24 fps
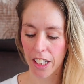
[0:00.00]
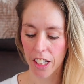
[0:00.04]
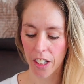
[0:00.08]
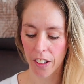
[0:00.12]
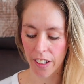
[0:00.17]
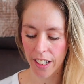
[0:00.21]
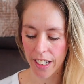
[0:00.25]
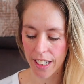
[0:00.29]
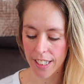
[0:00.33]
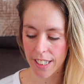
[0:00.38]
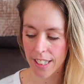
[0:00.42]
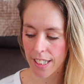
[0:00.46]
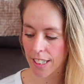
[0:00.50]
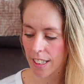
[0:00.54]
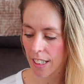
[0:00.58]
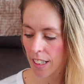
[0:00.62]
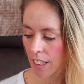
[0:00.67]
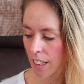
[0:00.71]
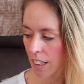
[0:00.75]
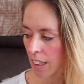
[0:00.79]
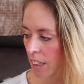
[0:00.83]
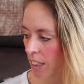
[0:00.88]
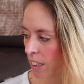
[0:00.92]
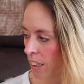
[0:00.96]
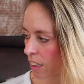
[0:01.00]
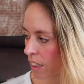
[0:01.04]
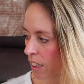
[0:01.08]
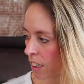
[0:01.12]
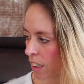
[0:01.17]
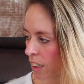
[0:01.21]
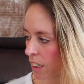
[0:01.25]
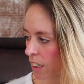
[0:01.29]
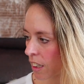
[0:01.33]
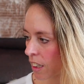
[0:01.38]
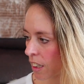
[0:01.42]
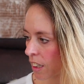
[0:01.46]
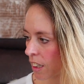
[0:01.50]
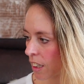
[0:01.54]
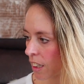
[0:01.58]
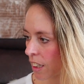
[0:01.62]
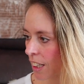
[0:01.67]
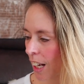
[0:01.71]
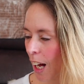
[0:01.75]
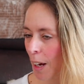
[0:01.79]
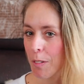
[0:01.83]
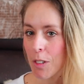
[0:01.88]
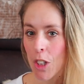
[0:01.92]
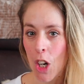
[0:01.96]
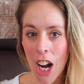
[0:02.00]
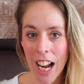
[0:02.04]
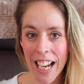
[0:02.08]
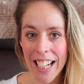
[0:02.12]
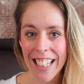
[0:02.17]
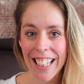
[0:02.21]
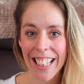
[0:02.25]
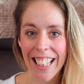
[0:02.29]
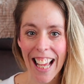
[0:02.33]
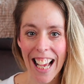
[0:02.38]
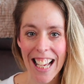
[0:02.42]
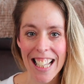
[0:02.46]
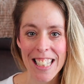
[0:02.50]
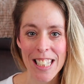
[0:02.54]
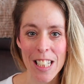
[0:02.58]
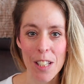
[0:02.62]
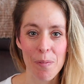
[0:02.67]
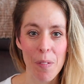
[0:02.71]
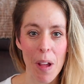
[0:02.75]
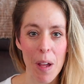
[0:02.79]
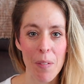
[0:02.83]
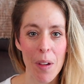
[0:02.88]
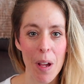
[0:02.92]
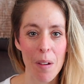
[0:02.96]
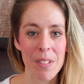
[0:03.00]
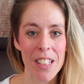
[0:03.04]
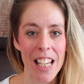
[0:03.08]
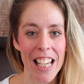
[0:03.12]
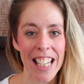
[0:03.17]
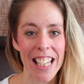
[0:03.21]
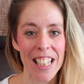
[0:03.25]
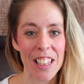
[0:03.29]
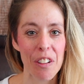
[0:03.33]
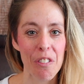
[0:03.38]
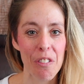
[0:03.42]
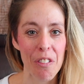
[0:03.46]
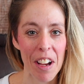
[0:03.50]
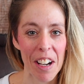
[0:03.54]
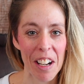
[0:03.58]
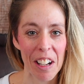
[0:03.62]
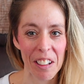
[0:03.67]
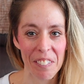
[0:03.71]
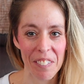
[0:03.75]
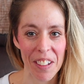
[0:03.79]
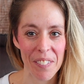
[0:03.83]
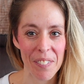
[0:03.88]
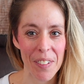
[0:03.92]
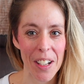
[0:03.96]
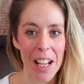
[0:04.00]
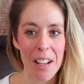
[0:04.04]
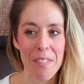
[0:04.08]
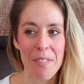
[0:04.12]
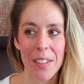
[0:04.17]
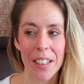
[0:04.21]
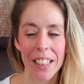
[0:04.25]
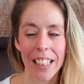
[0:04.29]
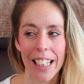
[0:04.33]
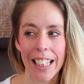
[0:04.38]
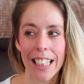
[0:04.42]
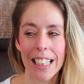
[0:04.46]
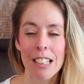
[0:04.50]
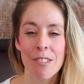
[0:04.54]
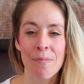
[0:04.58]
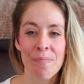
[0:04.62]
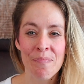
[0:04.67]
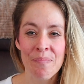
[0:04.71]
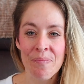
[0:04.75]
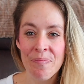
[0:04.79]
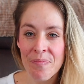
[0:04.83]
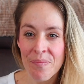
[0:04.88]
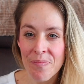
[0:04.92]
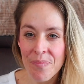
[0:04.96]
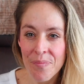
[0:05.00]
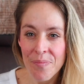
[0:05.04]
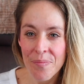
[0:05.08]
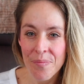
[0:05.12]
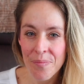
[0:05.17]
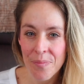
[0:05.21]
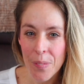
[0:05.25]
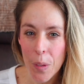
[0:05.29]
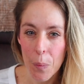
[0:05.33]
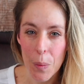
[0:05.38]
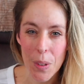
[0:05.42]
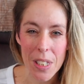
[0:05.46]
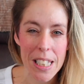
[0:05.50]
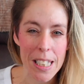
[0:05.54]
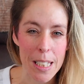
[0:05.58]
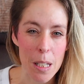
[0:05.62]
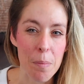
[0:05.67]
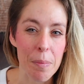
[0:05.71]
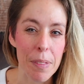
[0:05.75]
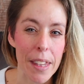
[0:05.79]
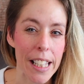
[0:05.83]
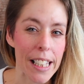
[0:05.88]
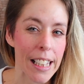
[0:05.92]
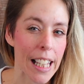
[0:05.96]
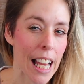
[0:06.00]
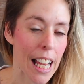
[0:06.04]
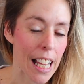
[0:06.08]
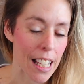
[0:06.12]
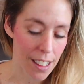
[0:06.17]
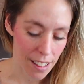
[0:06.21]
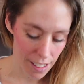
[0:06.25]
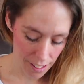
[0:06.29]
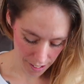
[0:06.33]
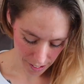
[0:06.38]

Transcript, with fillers: curious. I'm trying to guess, and maybe I'm taking the fun out of it, but I feel like, what's something that